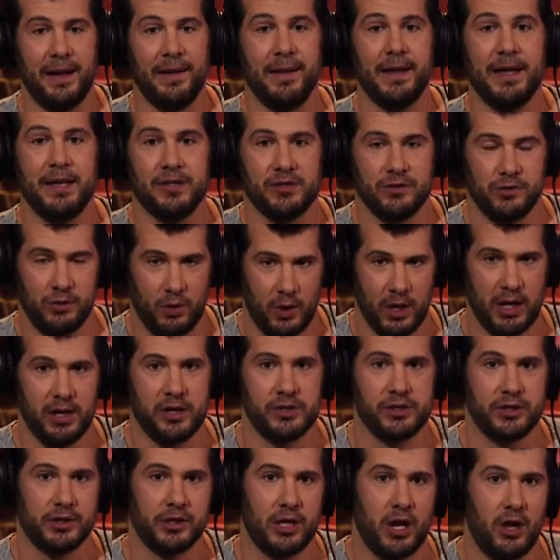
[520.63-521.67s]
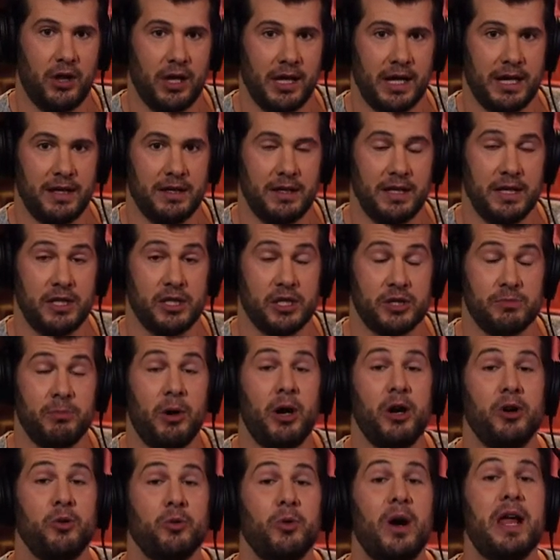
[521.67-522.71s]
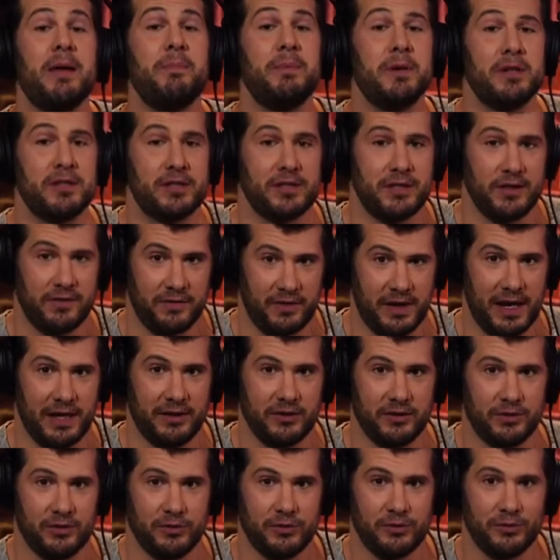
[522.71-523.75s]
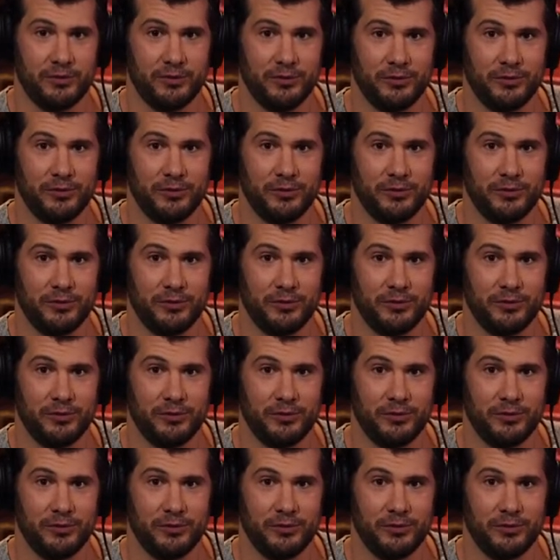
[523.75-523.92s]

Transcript: His lawyers are calling it the smart rapist defense.